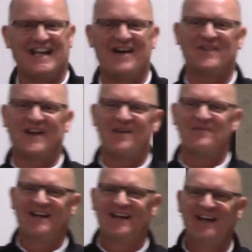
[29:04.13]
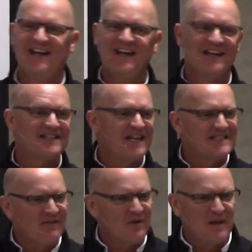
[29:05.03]
laughing at me. Said
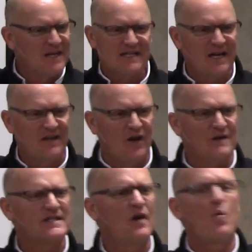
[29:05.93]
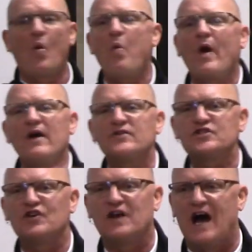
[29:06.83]
he's never been inside. No, I said, well, what
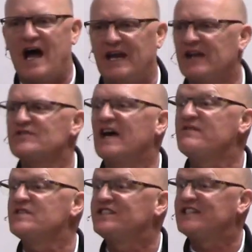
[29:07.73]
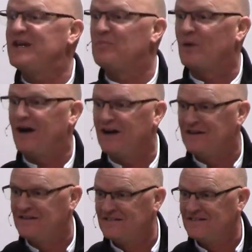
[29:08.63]
else you got? He goes, I have a
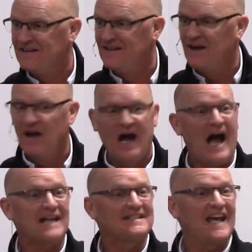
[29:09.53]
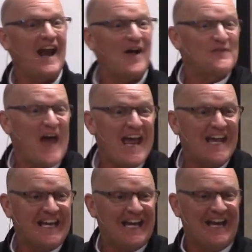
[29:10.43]
zebra. I said, I'll
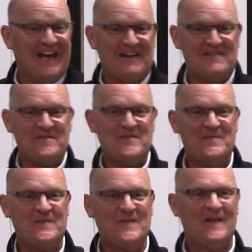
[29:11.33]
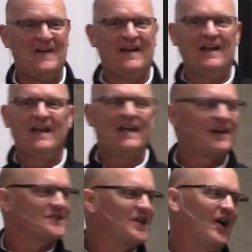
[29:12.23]
take it. He
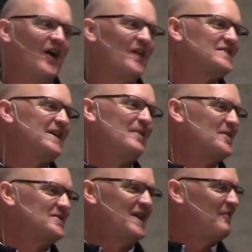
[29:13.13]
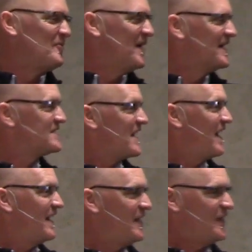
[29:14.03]
goes, no, the zebra's never been
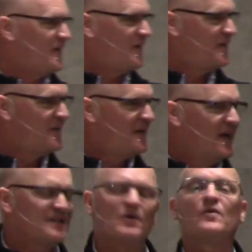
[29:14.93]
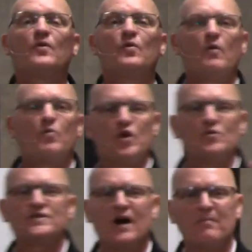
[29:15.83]
inside either. I said, well, then
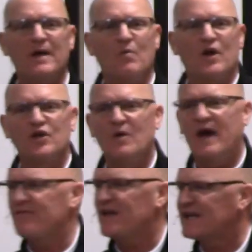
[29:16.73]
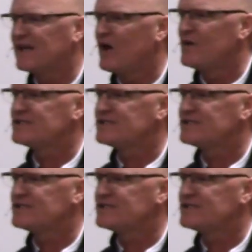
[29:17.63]
you tell me what you have that can go